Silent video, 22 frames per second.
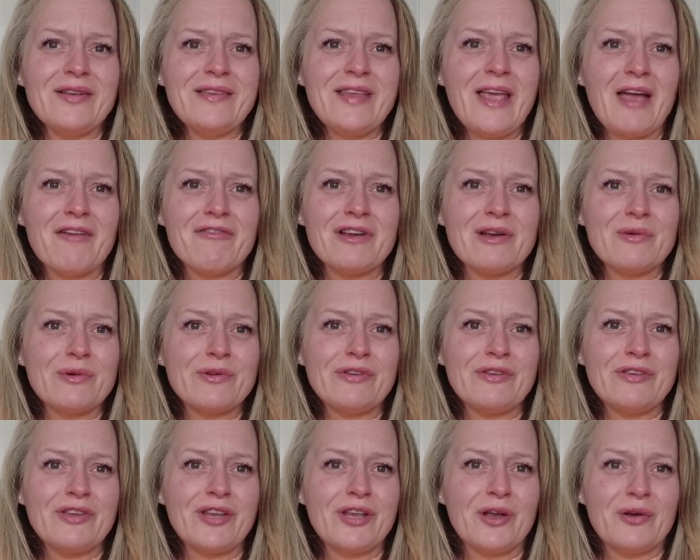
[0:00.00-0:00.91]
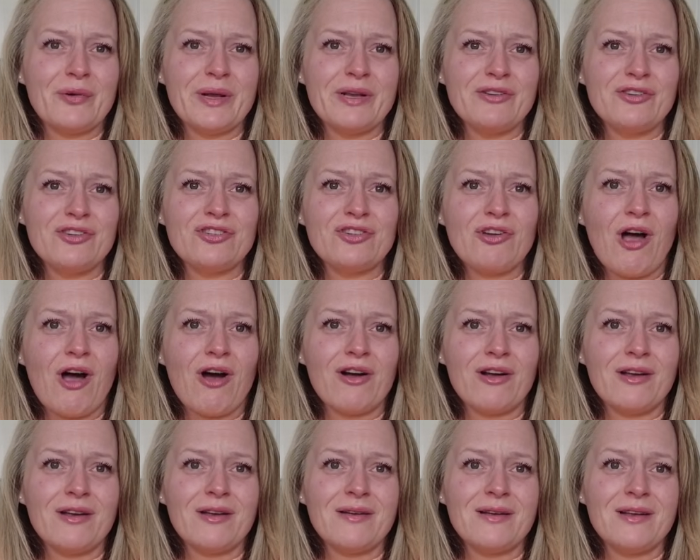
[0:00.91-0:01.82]
Terry was too in
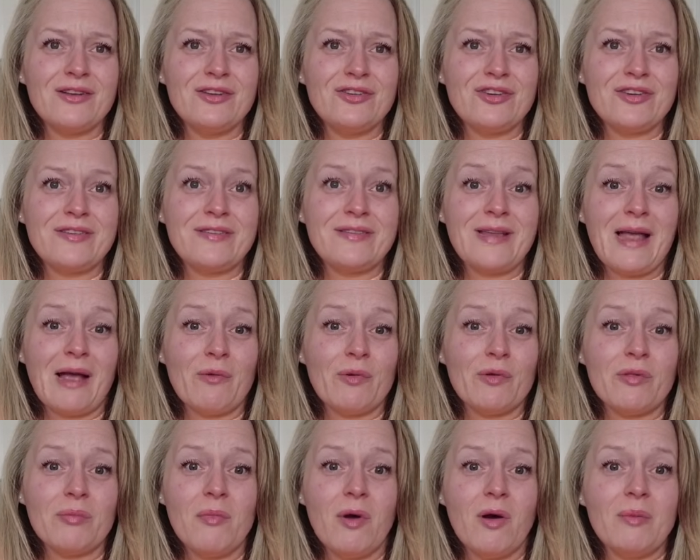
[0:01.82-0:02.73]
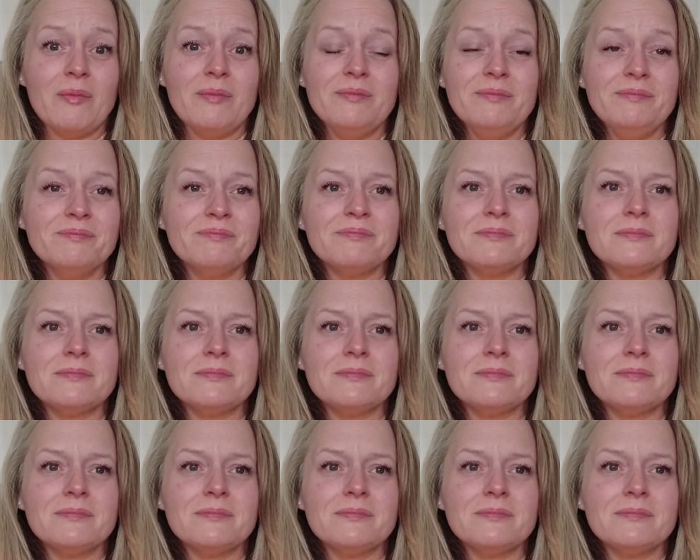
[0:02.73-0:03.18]
shock and just sat with Mum